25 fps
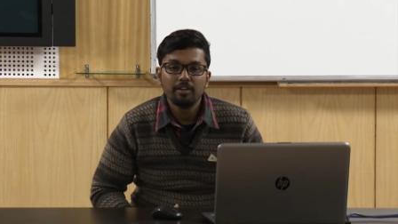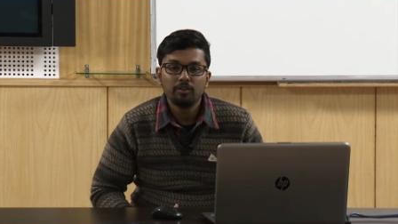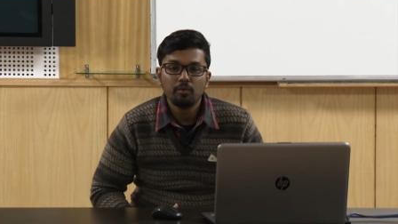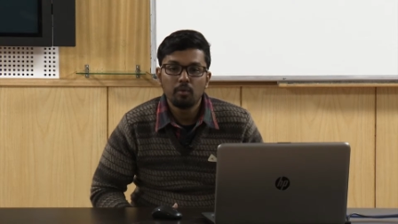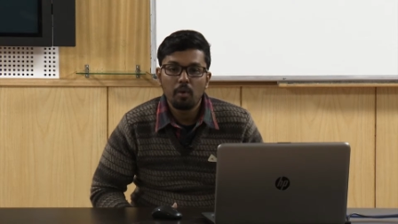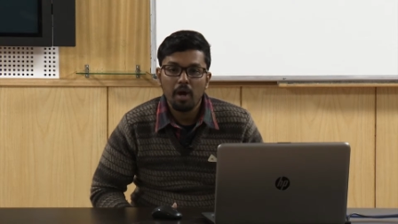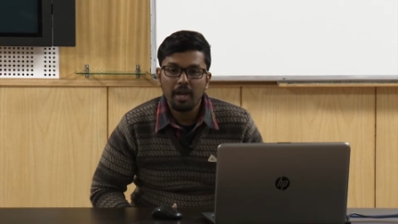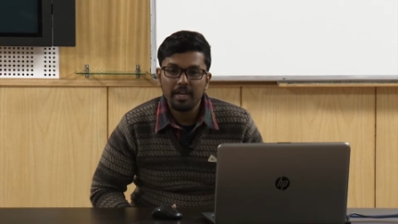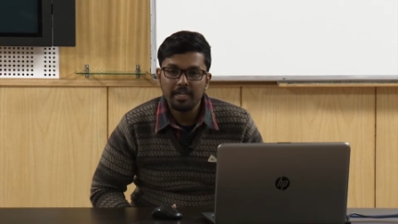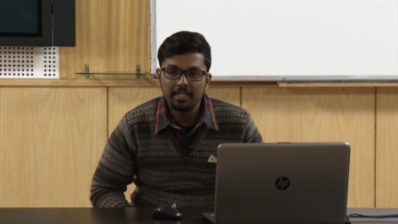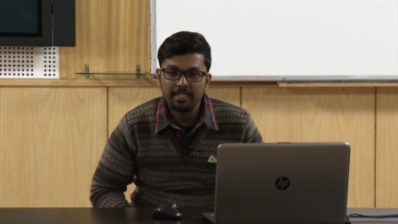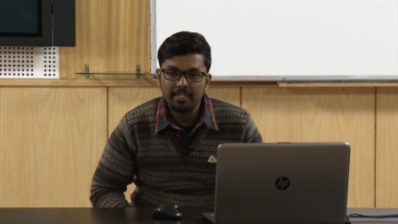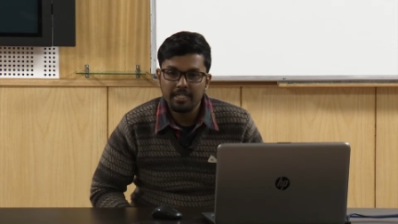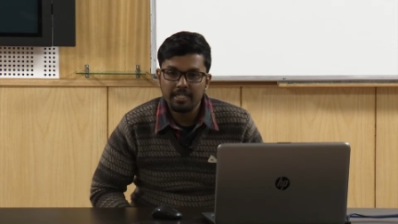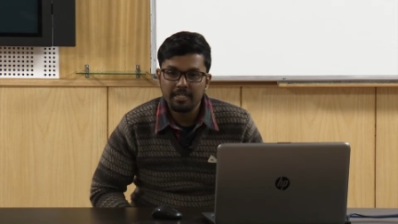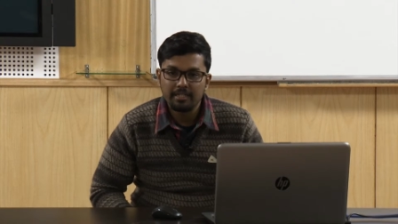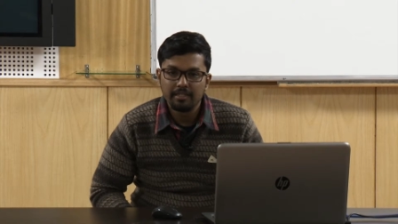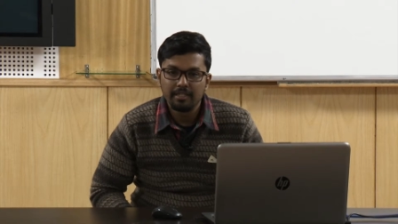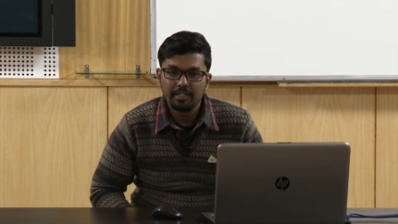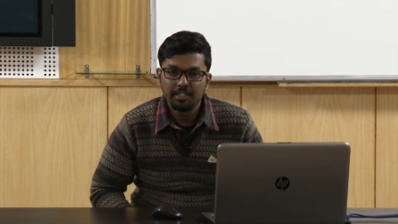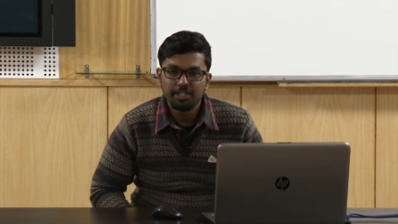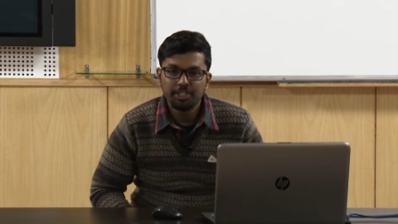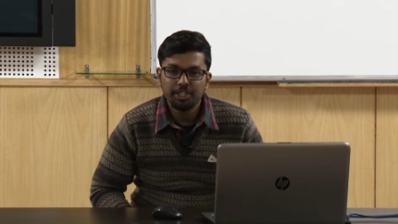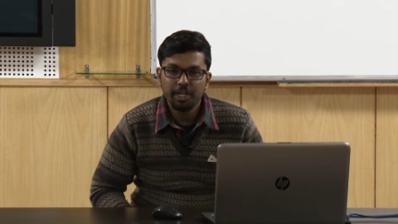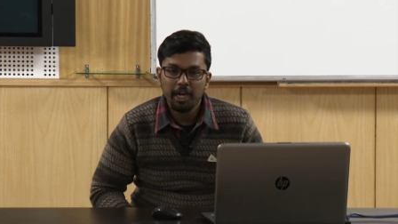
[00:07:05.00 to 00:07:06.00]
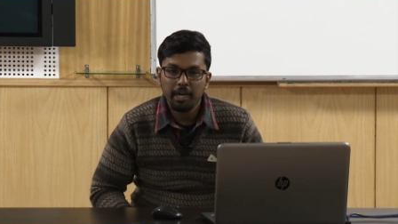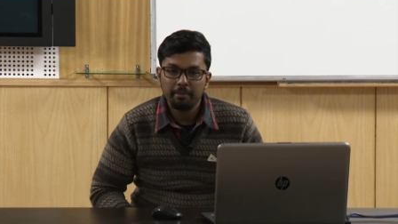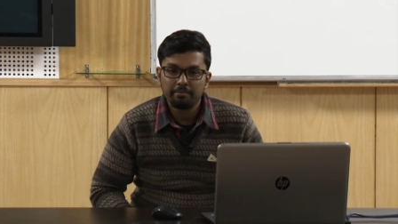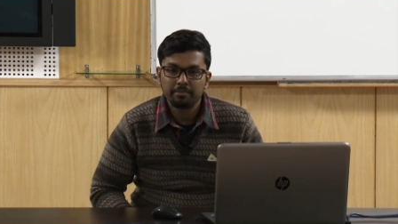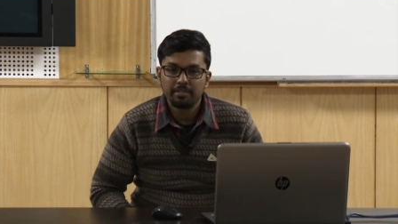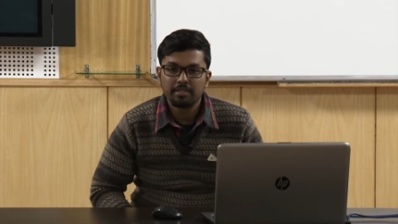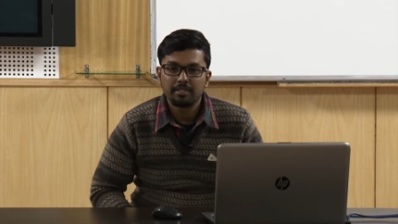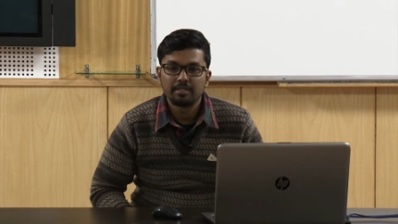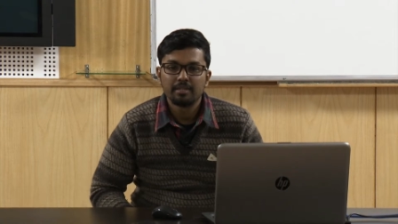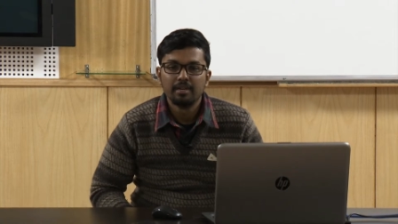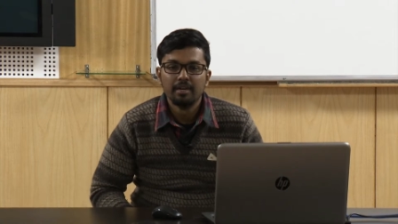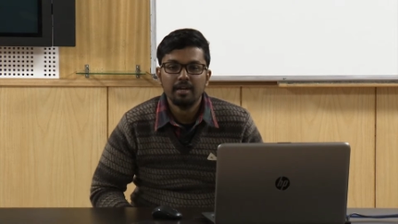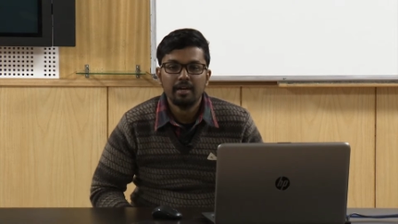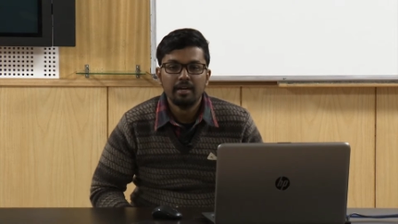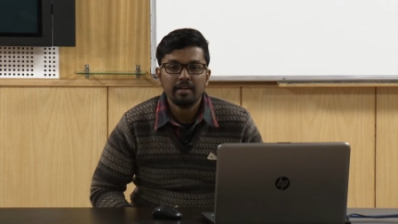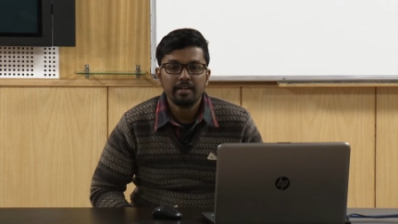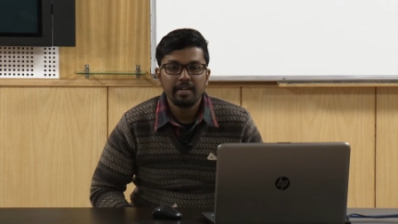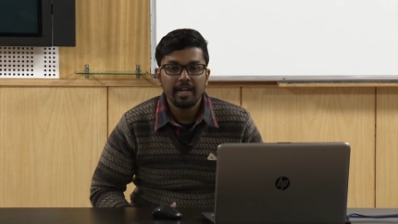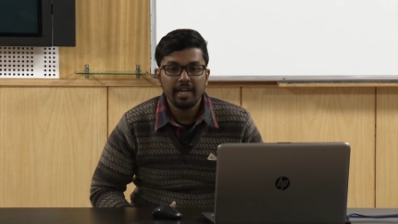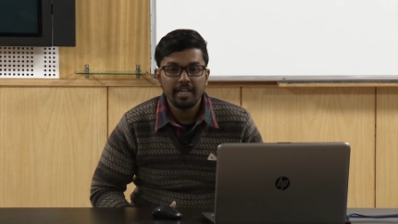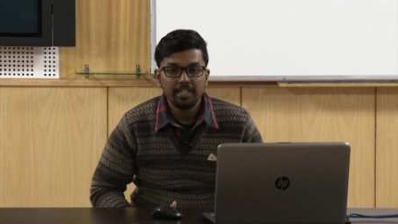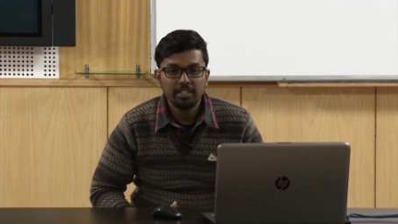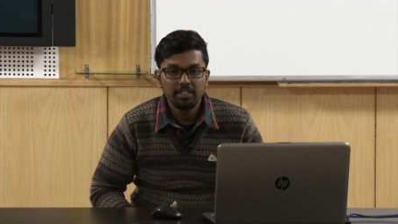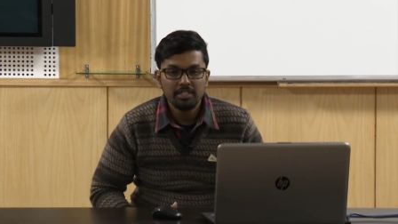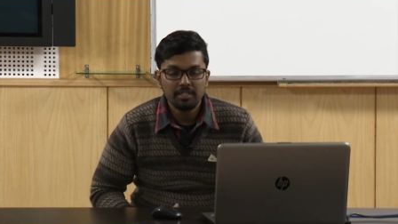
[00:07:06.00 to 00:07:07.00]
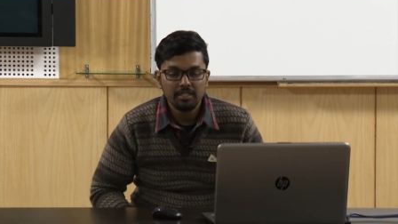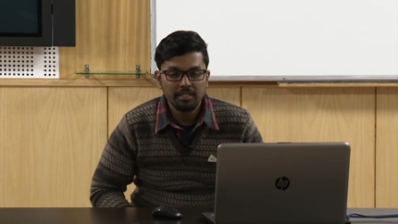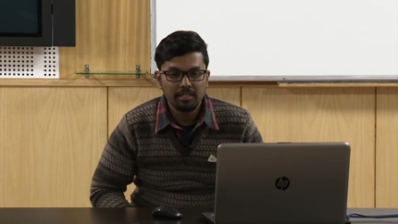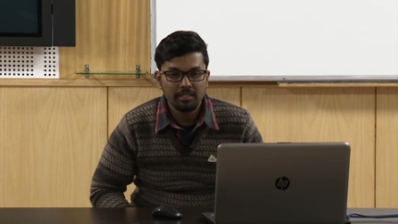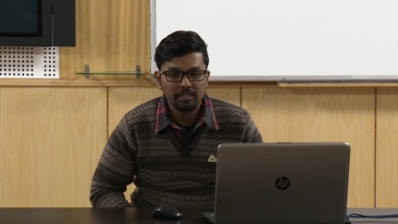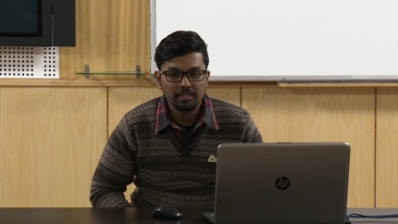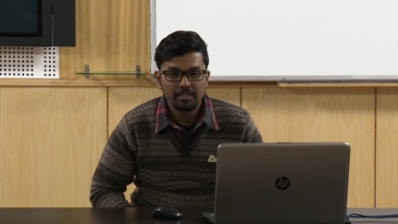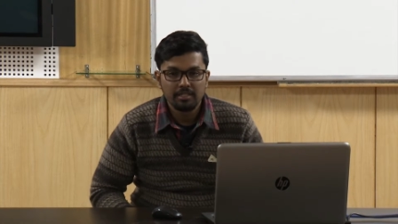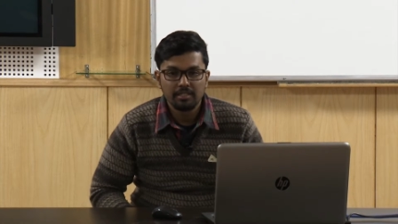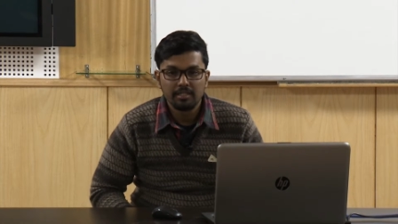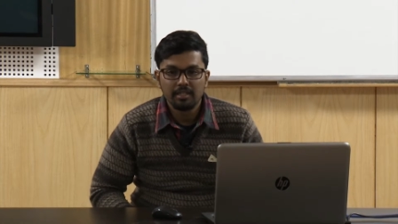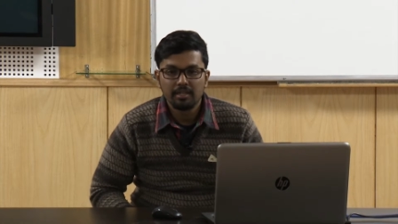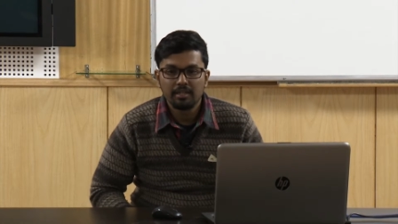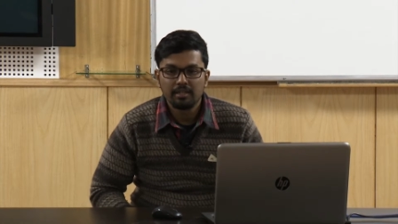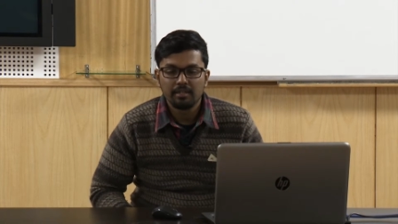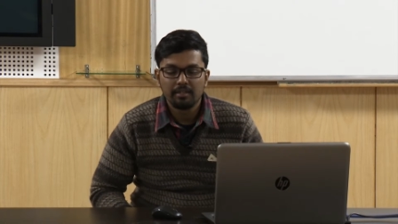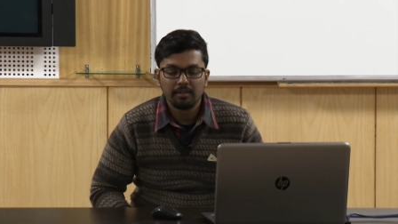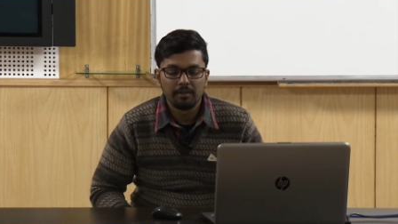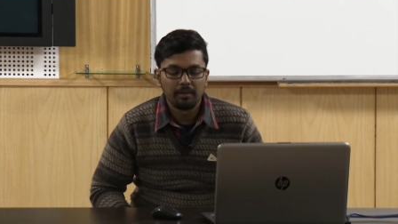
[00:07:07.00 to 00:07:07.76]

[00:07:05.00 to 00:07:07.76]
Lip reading: quality, the shapes, textures, the